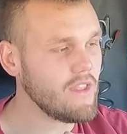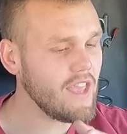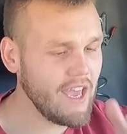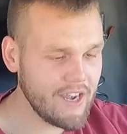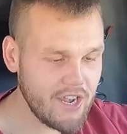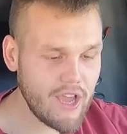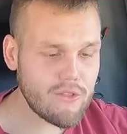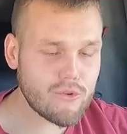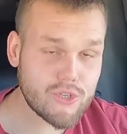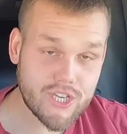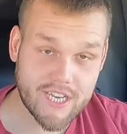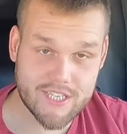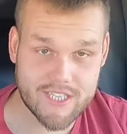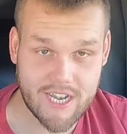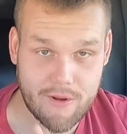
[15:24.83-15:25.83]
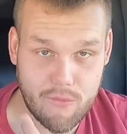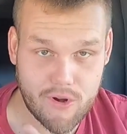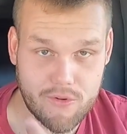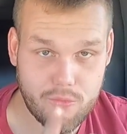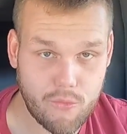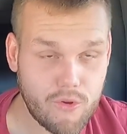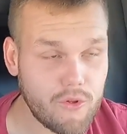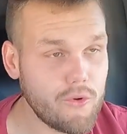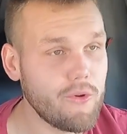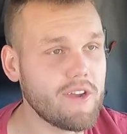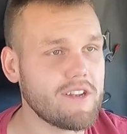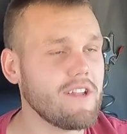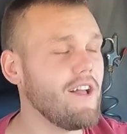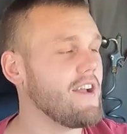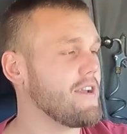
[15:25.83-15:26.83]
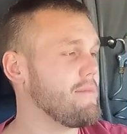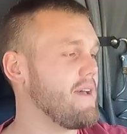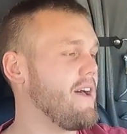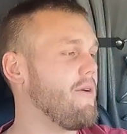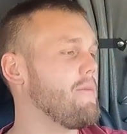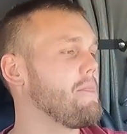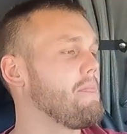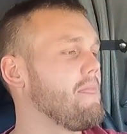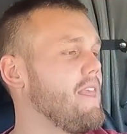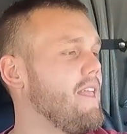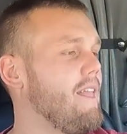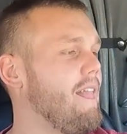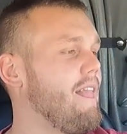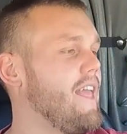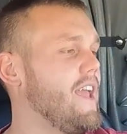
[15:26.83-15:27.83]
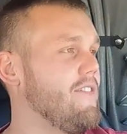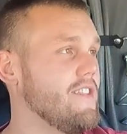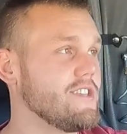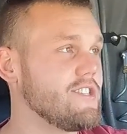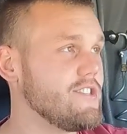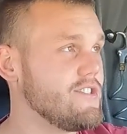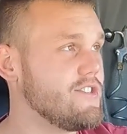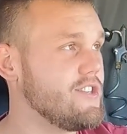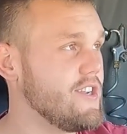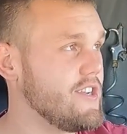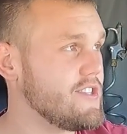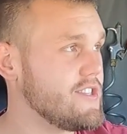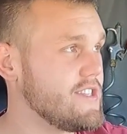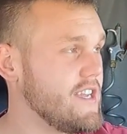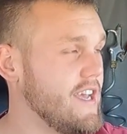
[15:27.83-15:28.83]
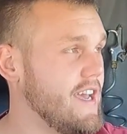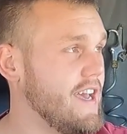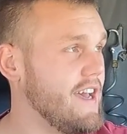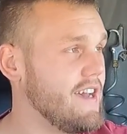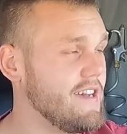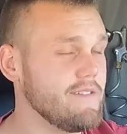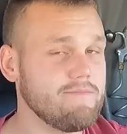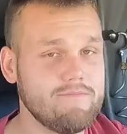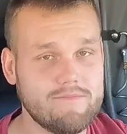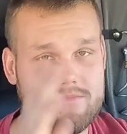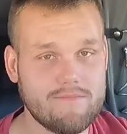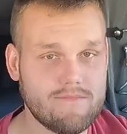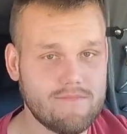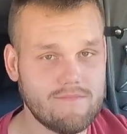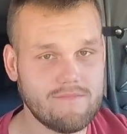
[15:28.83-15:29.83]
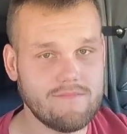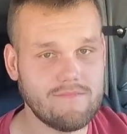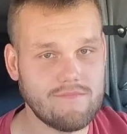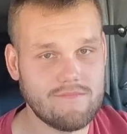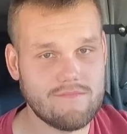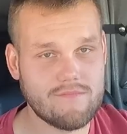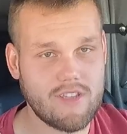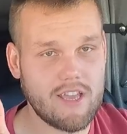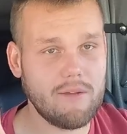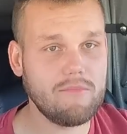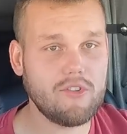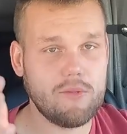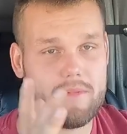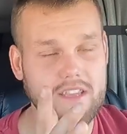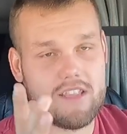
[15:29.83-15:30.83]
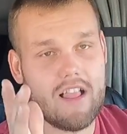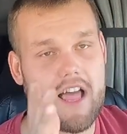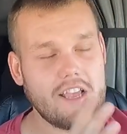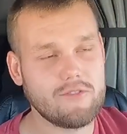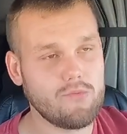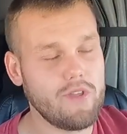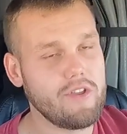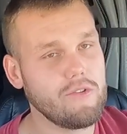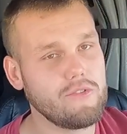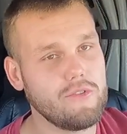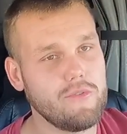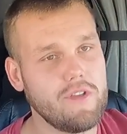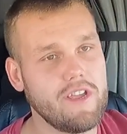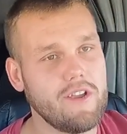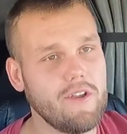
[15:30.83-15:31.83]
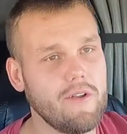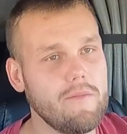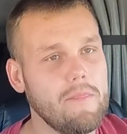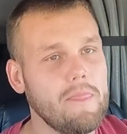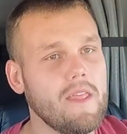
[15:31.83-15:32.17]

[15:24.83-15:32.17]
Another change that I wanted to real quick talk about, and this is just come to me in the last week or two here.